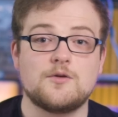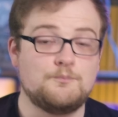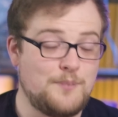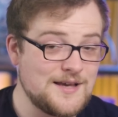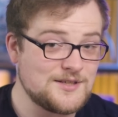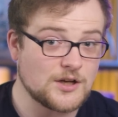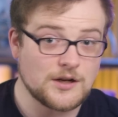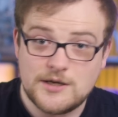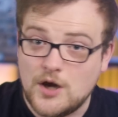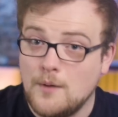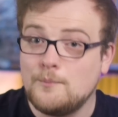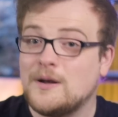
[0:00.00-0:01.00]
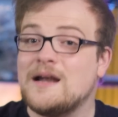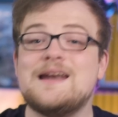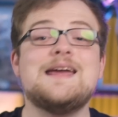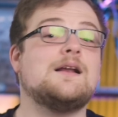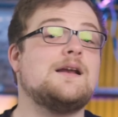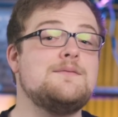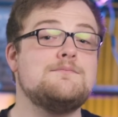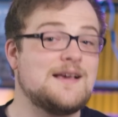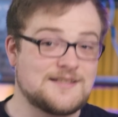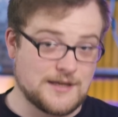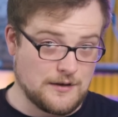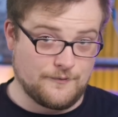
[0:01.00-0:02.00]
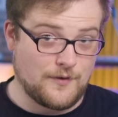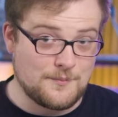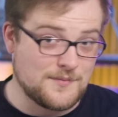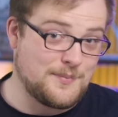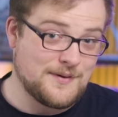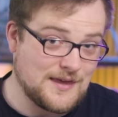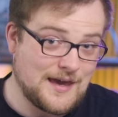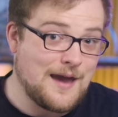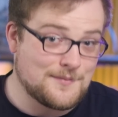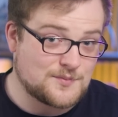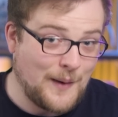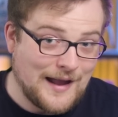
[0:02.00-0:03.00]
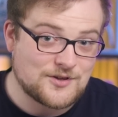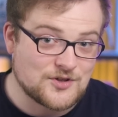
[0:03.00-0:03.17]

basically completely missing from the game's patch